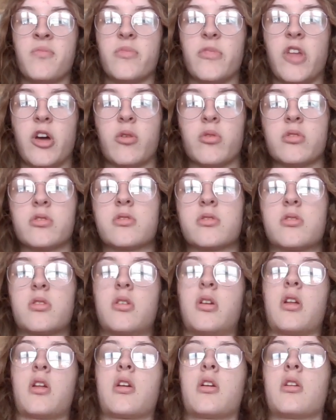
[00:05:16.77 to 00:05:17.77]
That was
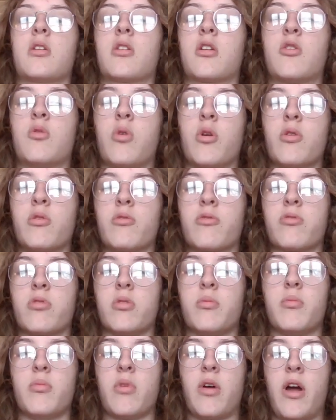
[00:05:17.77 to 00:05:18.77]
a quote
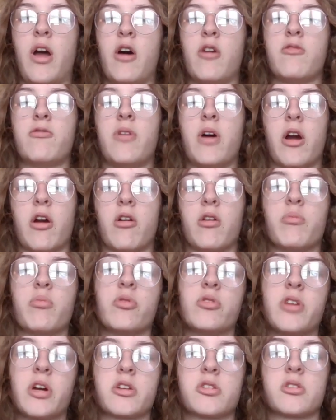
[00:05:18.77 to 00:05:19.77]
from How Fire and
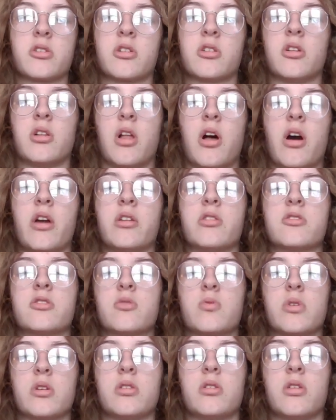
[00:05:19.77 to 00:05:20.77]
Protection Collide in
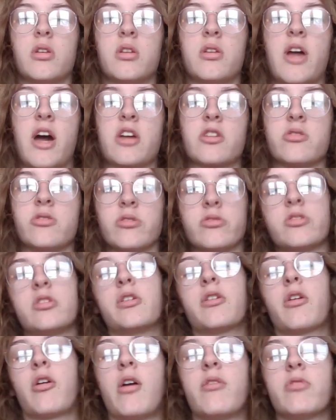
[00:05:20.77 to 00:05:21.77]
Sweden, a National
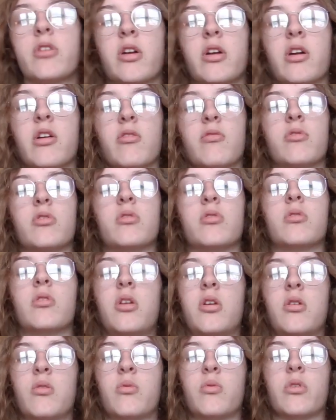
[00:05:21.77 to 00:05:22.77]
Geographic interview
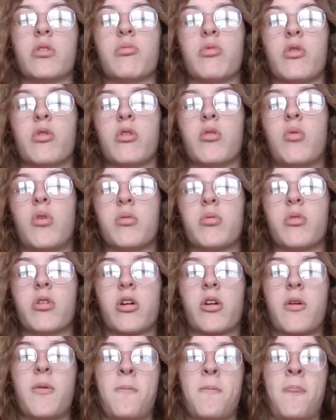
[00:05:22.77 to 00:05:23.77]
with Maria Wahlberg.